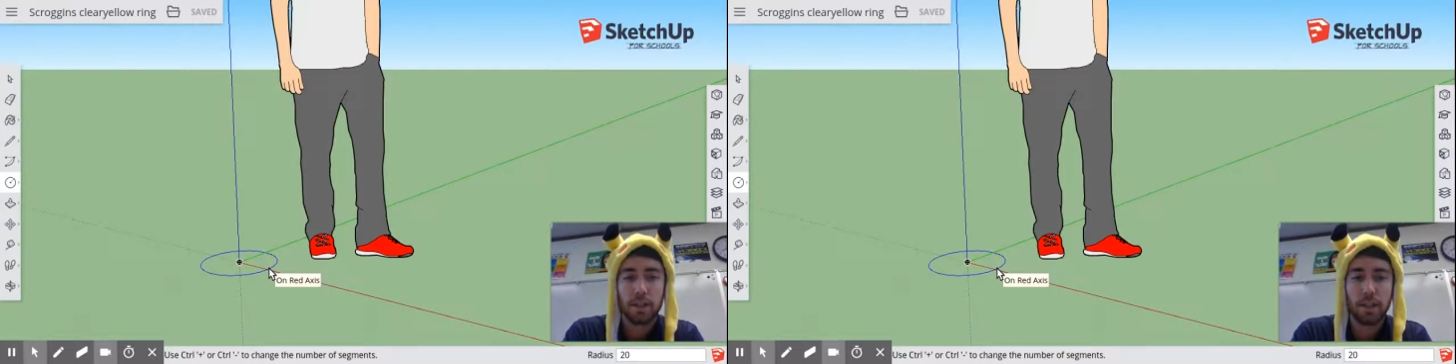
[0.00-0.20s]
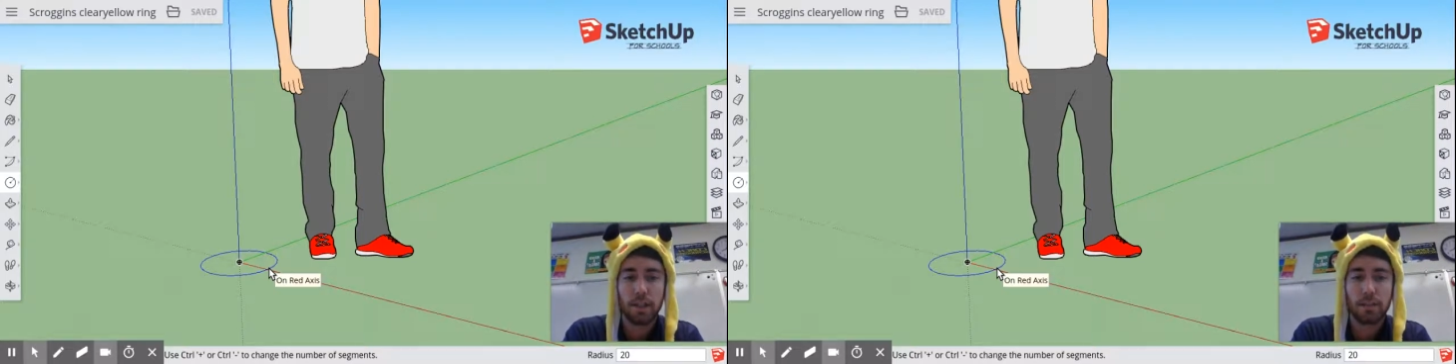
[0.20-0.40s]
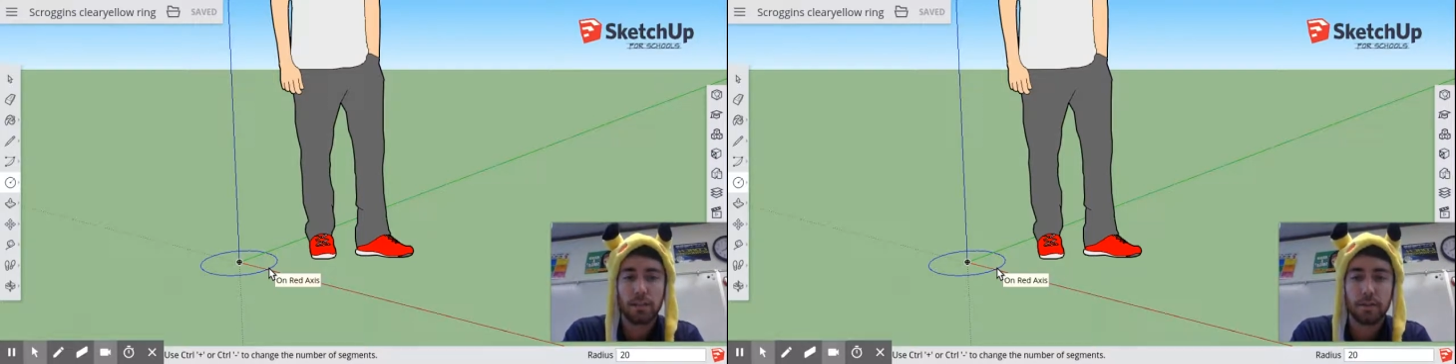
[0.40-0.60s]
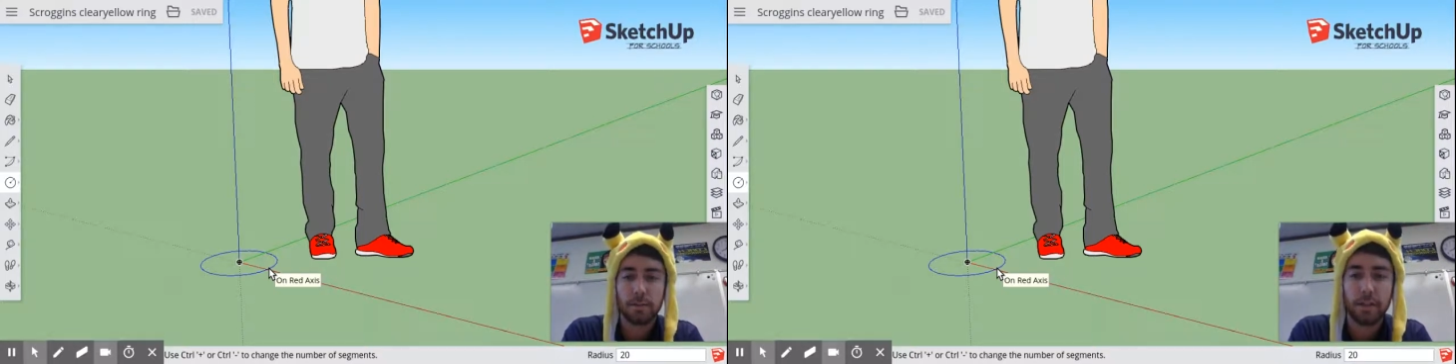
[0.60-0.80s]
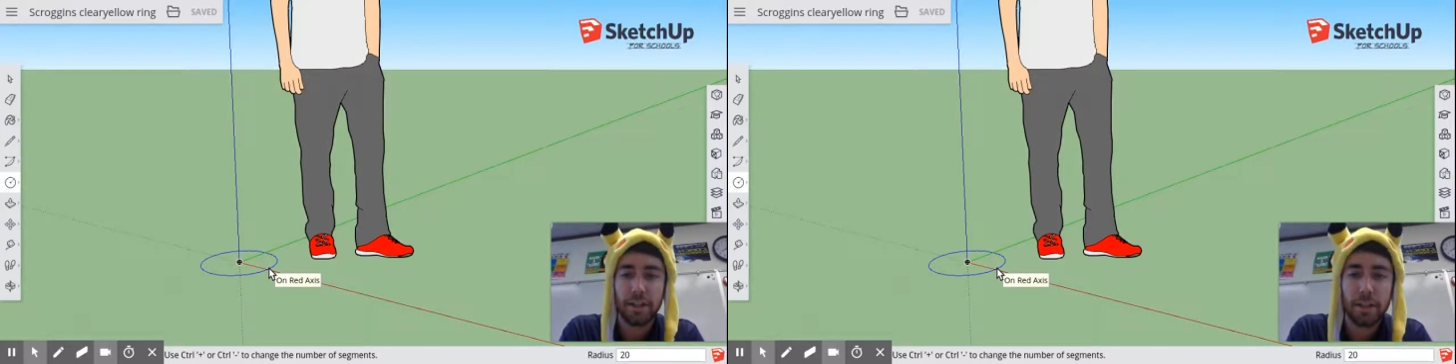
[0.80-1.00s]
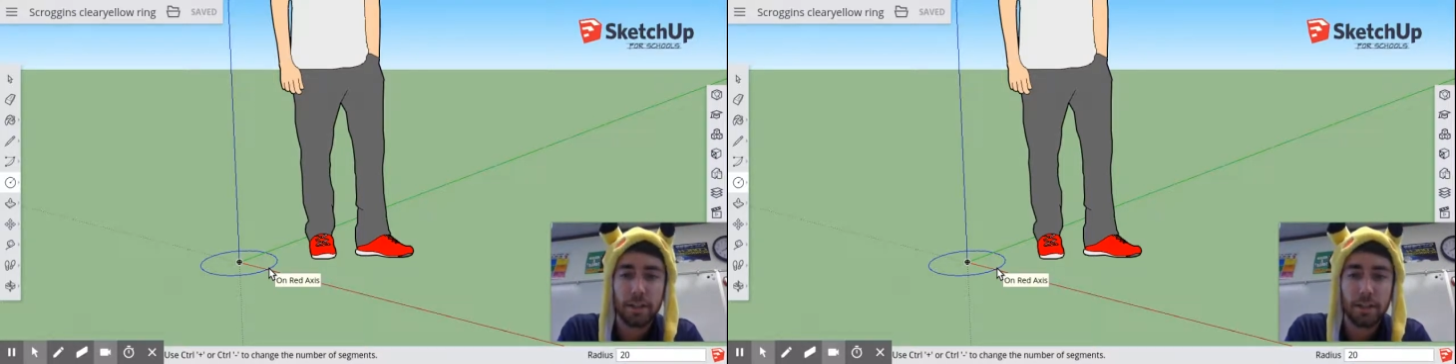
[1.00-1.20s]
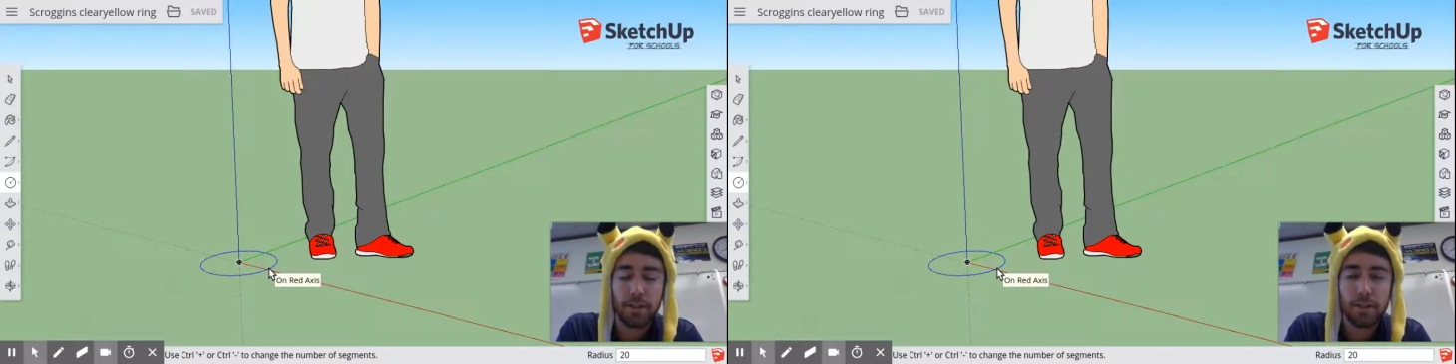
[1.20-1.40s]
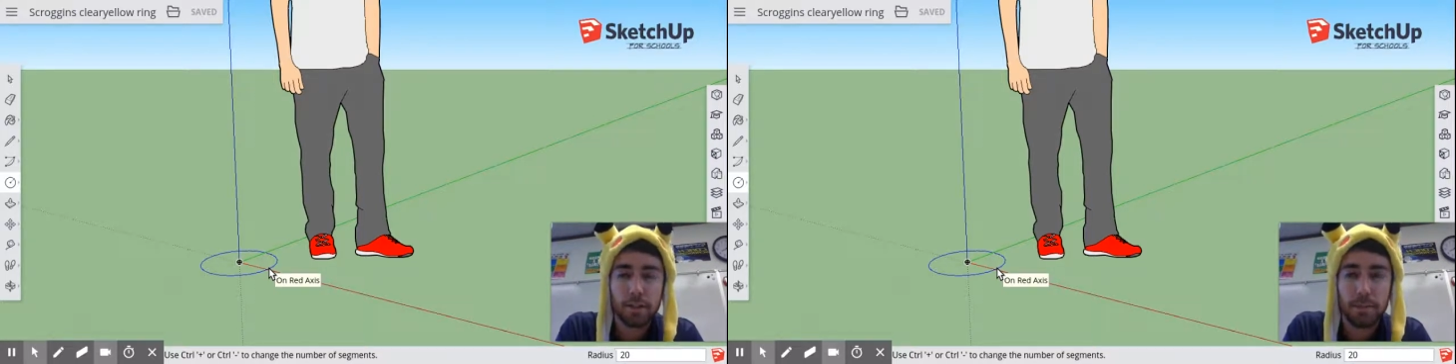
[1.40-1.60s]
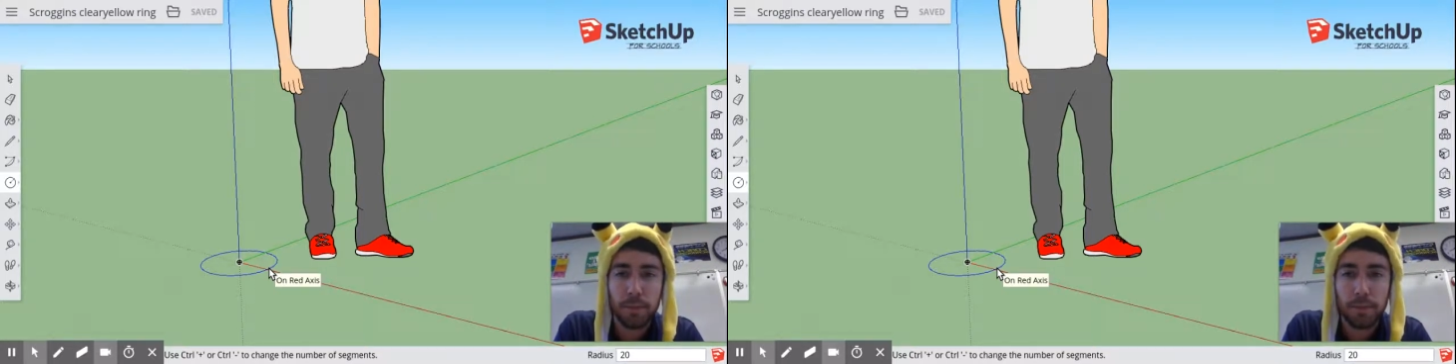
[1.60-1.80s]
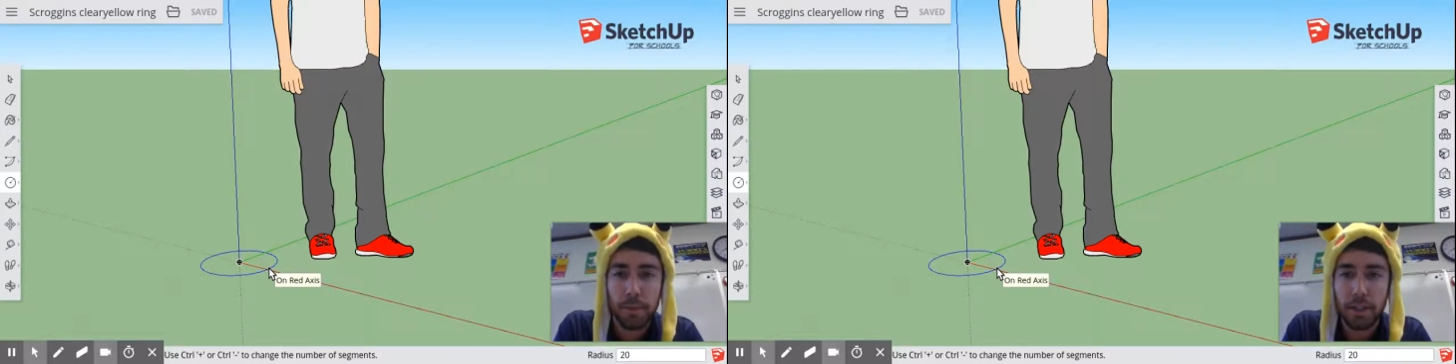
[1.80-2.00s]
And since we're in
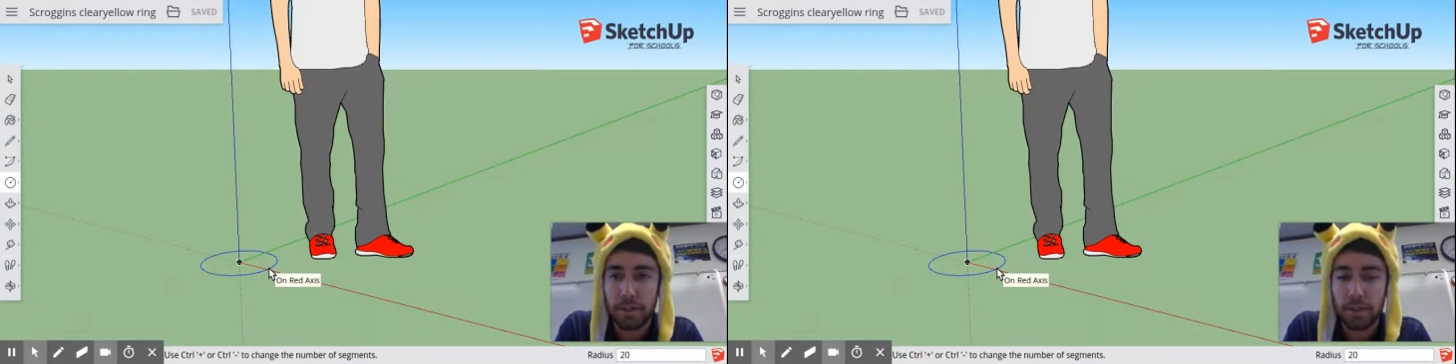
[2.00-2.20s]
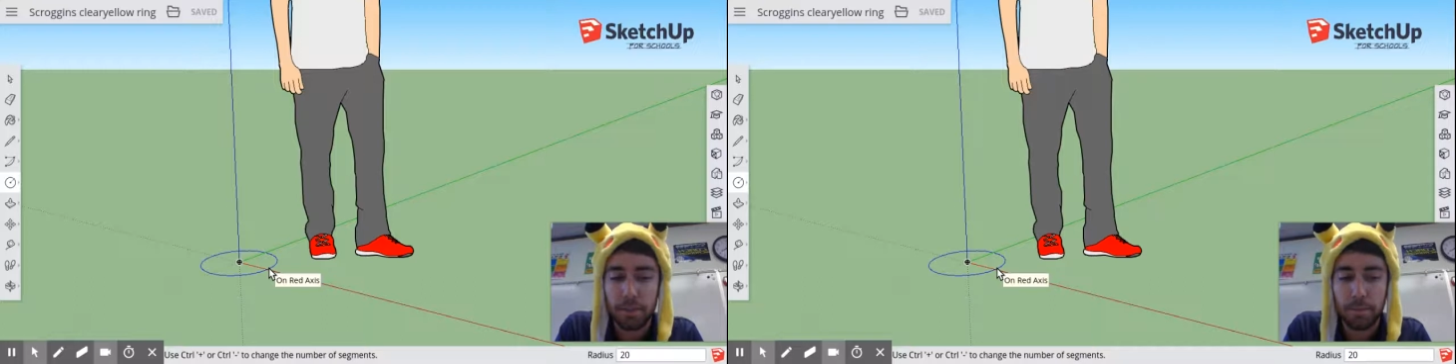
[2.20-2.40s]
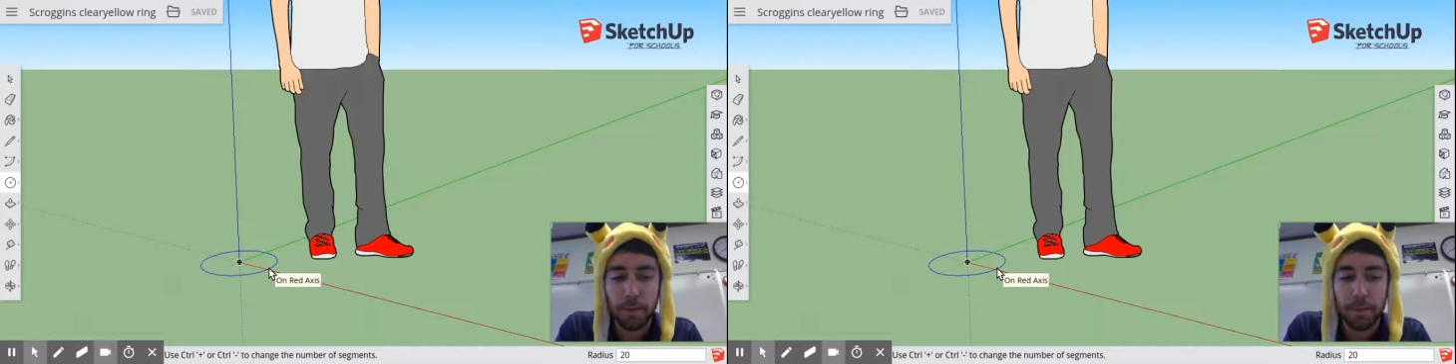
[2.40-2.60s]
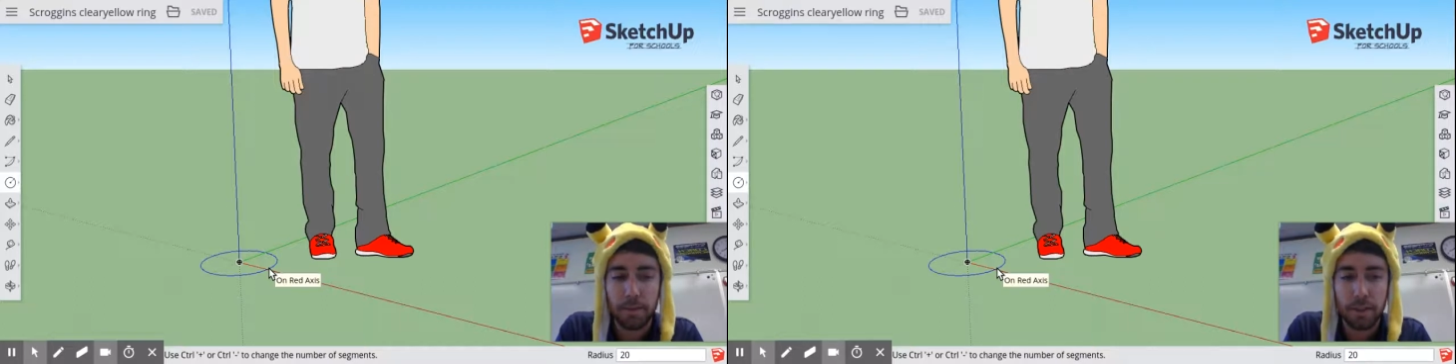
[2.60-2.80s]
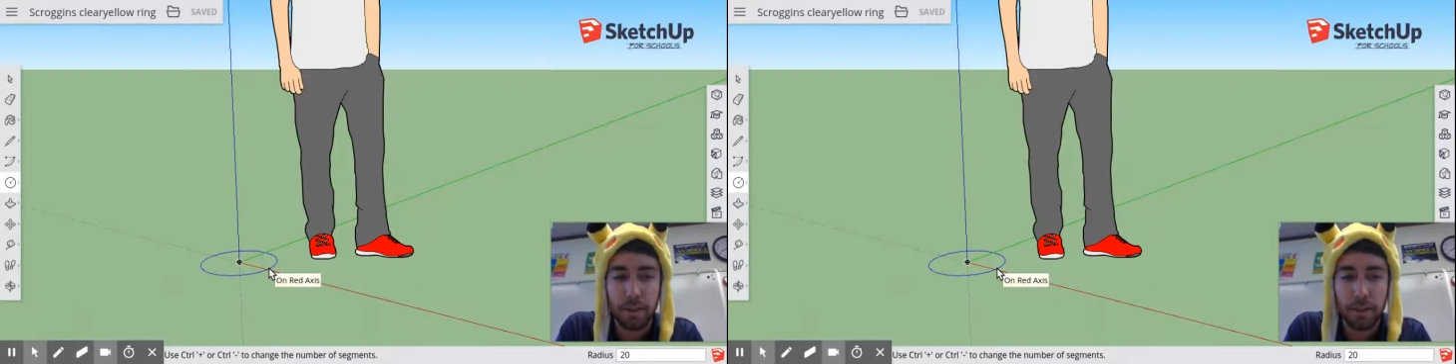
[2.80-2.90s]
millimeter template,